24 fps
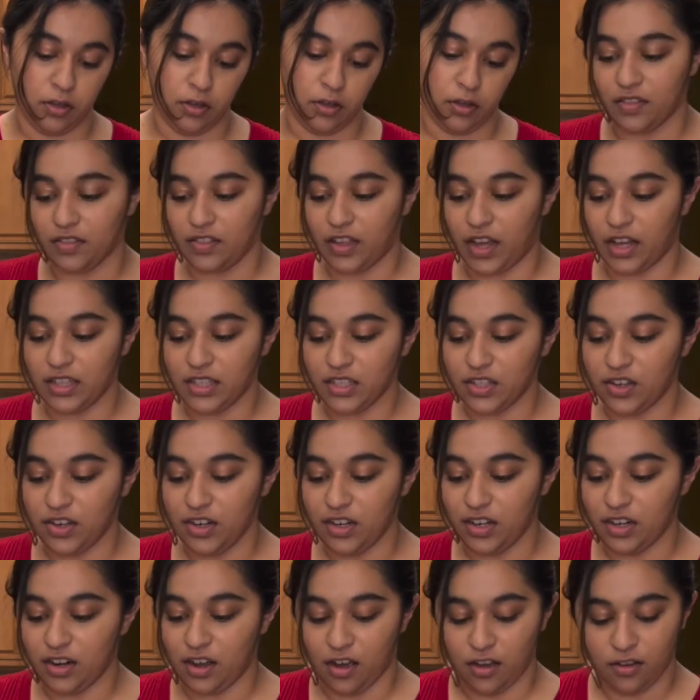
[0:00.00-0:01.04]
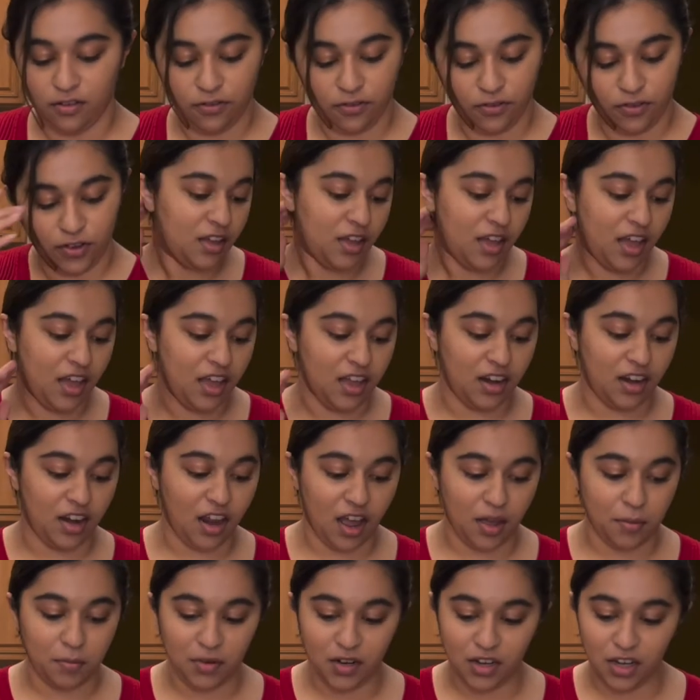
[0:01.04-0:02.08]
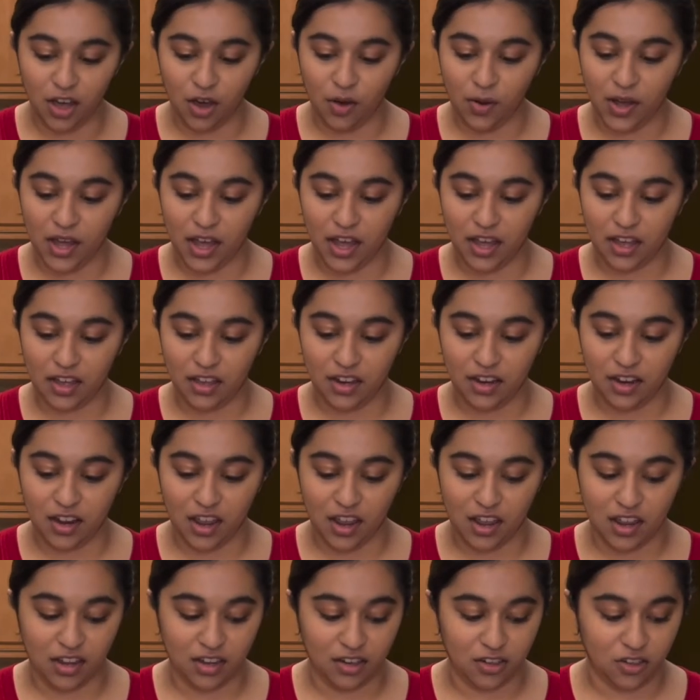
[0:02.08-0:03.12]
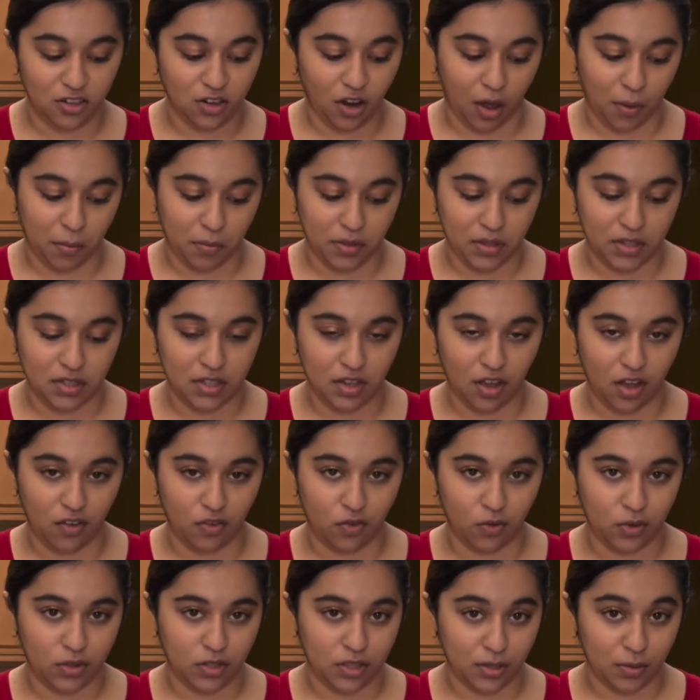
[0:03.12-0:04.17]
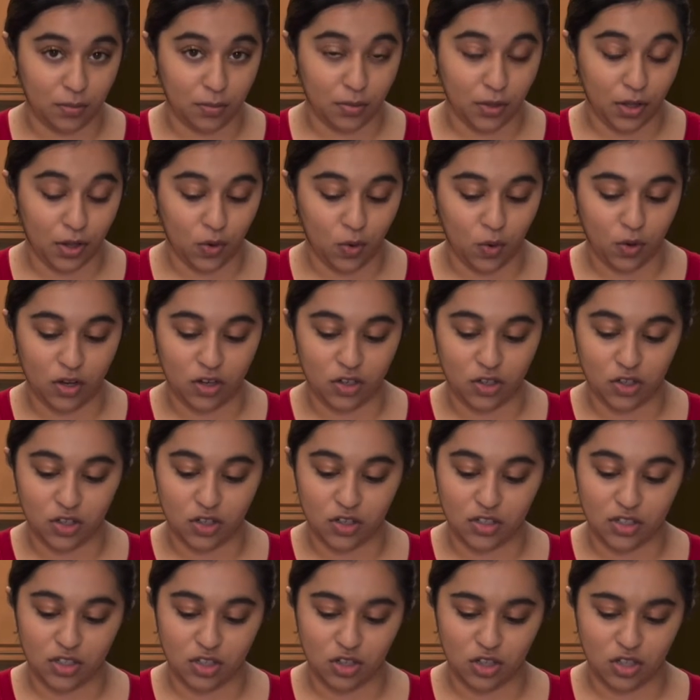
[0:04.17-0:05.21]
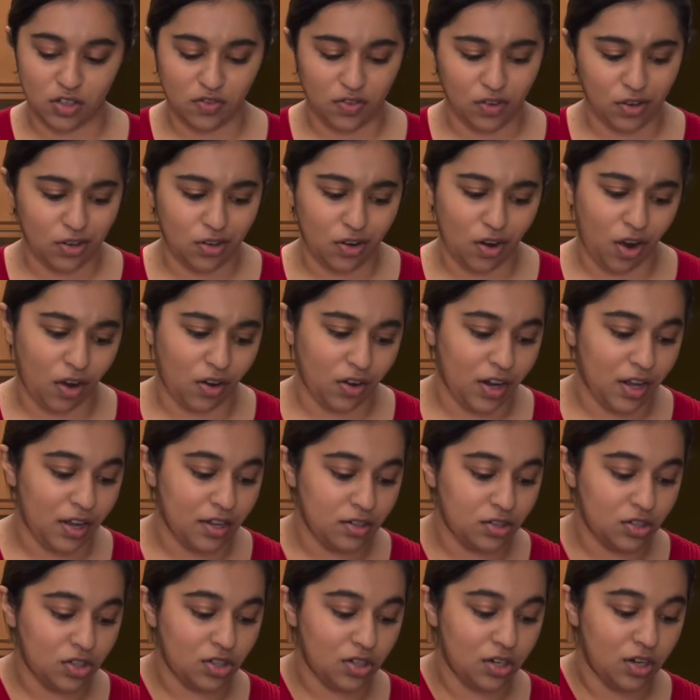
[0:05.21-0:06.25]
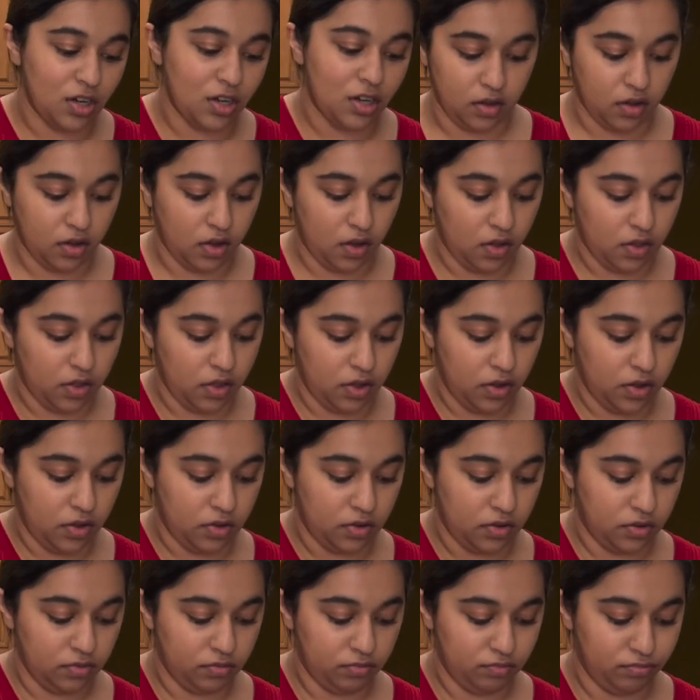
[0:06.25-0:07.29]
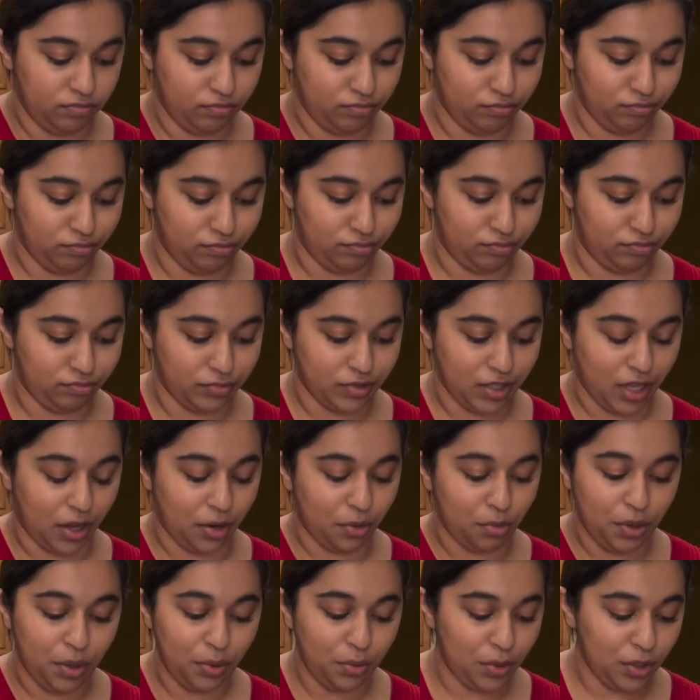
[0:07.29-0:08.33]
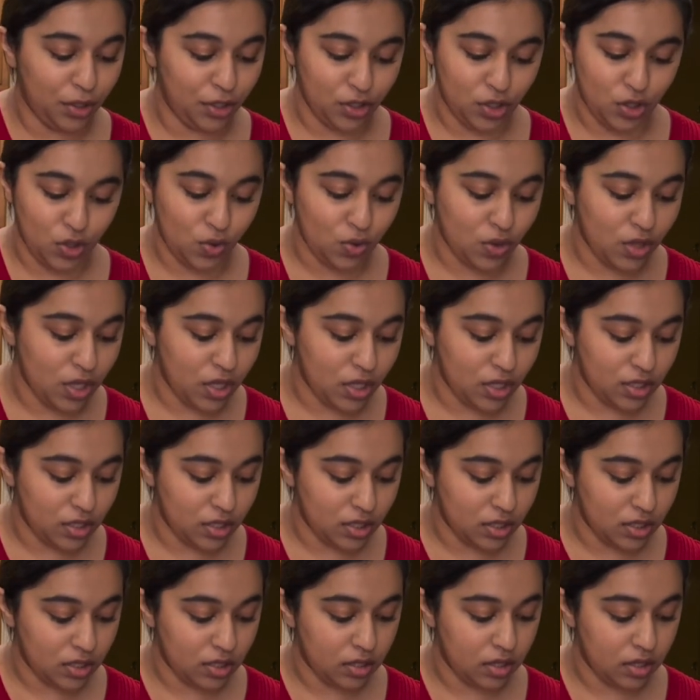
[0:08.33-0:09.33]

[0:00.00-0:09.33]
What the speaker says: That's good enough. And I'm gonna go ahead and top this off with some blood oranges just for garnish. Although, how do I want to do this?